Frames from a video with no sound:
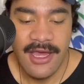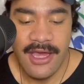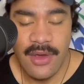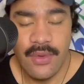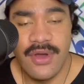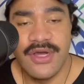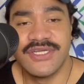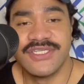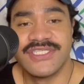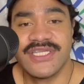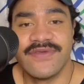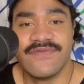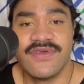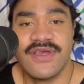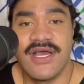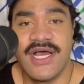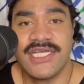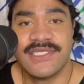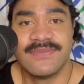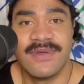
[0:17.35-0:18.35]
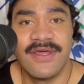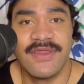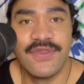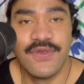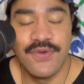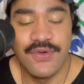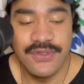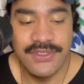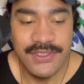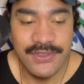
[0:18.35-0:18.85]
where I just give you guys my
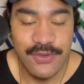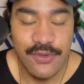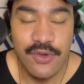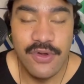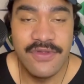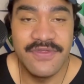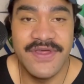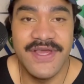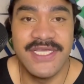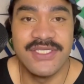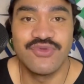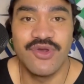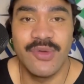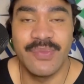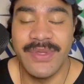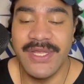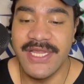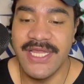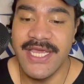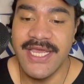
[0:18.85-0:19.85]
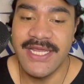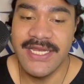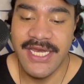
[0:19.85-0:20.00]
thoughts on all things rugby league.